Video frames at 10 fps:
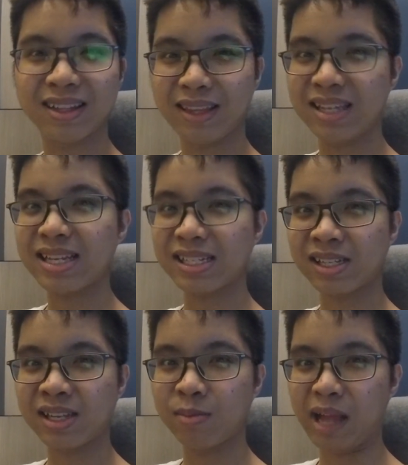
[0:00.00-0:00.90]
this doesn't
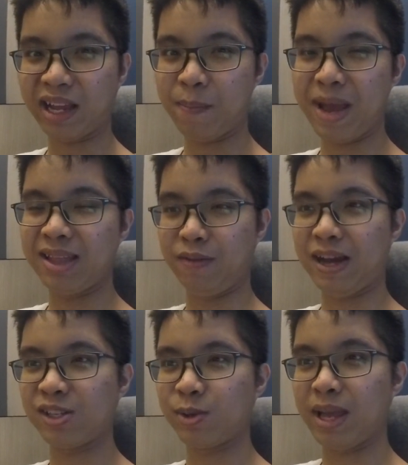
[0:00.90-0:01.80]
seem like a bad
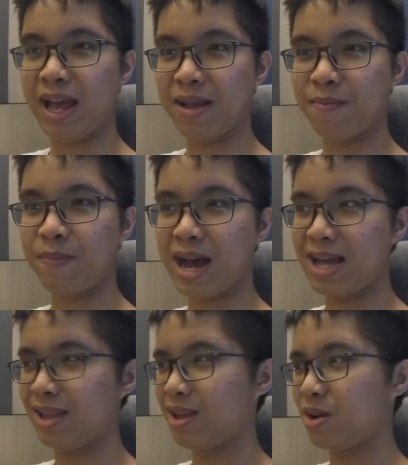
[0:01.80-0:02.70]
device to get,
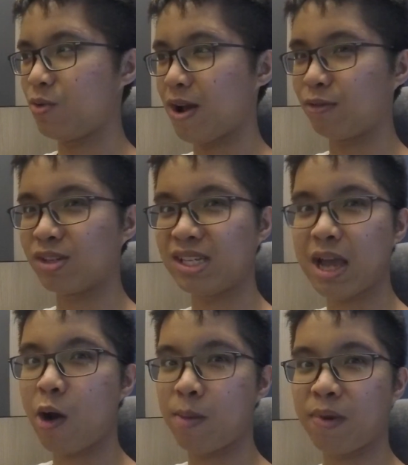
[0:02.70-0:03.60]
but we have to see
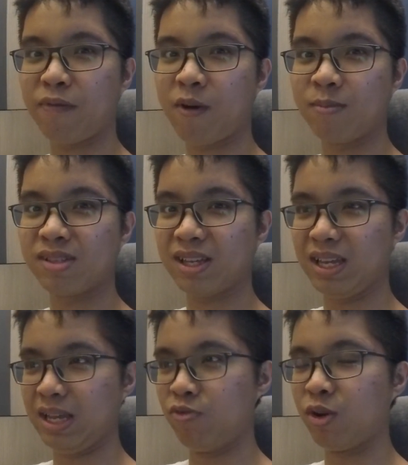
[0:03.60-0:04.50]
how it performs
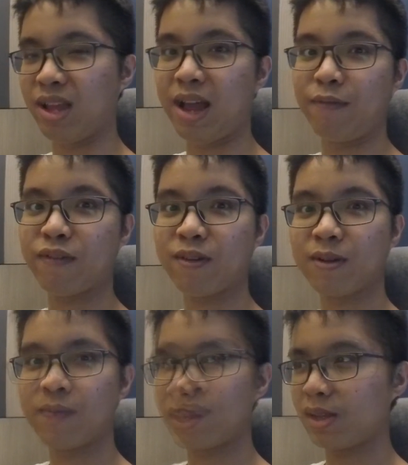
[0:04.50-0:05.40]
in real life.
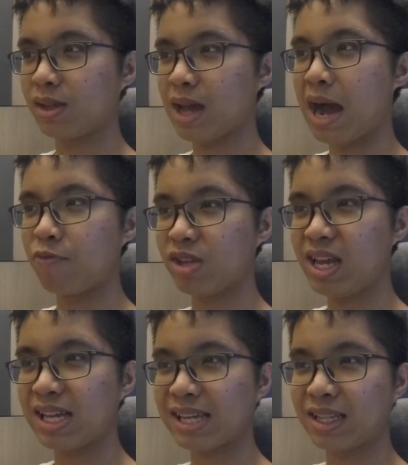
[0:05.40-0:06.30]
I'm
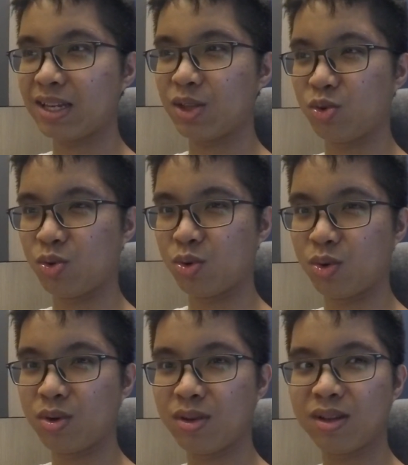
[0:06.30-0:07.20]
really excited
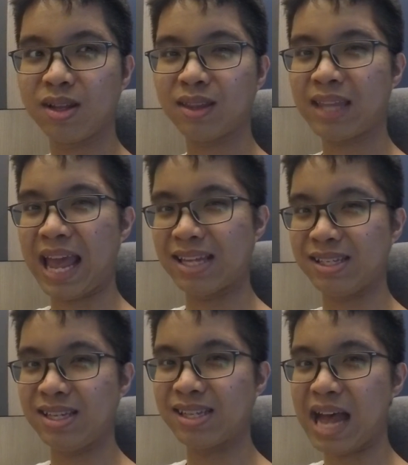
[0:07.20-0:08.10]
to
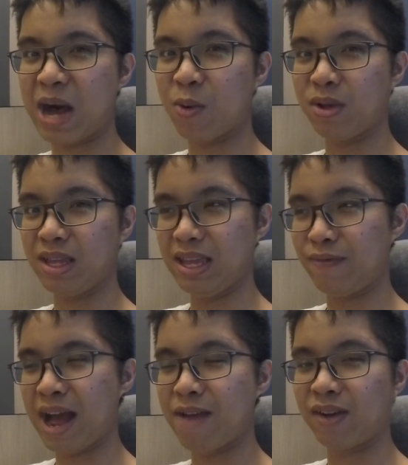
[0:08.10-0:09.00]
test this out
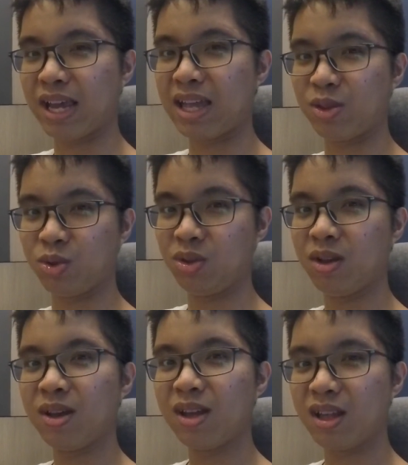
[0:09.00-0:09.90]
if I ever get
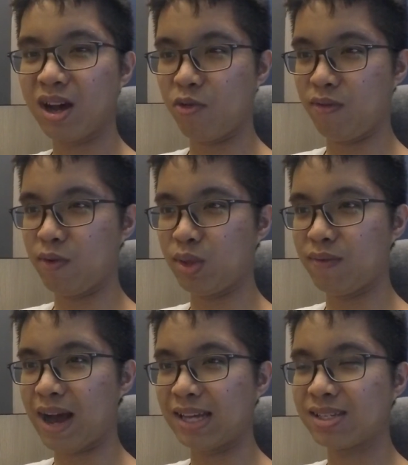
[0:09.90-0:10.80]
a review
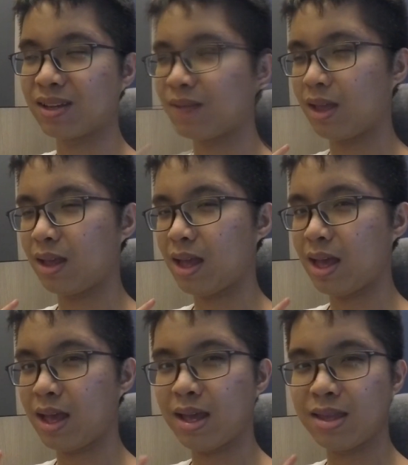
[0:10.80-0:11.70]
device.
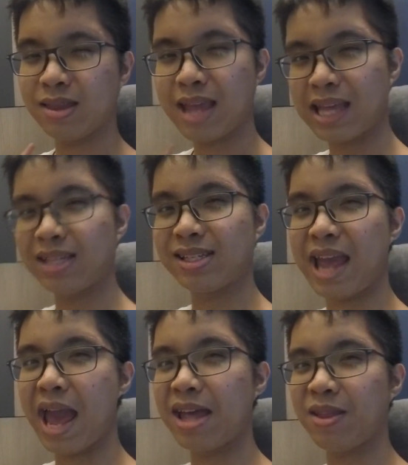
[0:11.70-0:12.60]
And that is
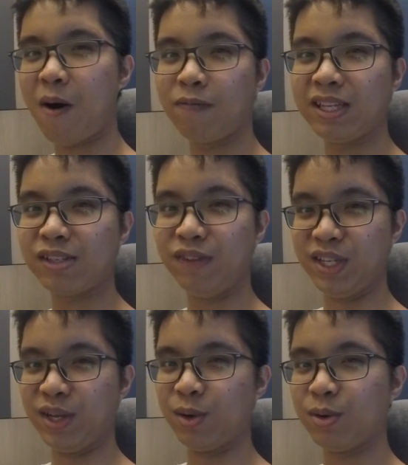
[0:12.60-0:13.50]
the end of this
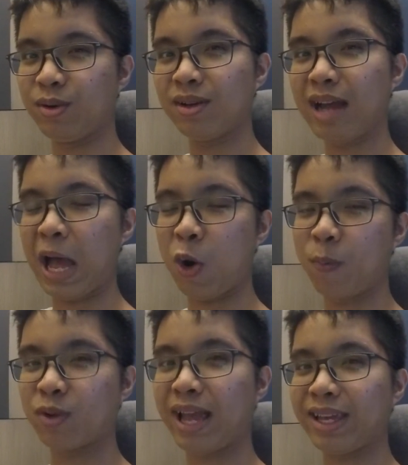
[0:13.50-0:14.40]
video. I
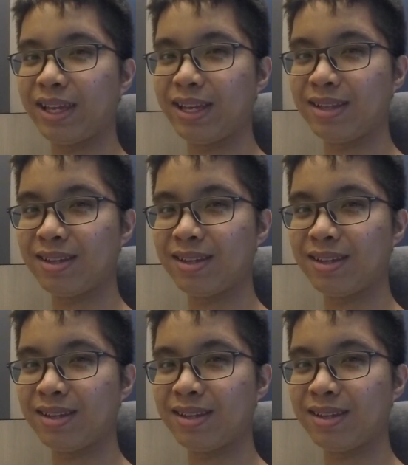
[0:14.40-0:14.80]
hope you like it.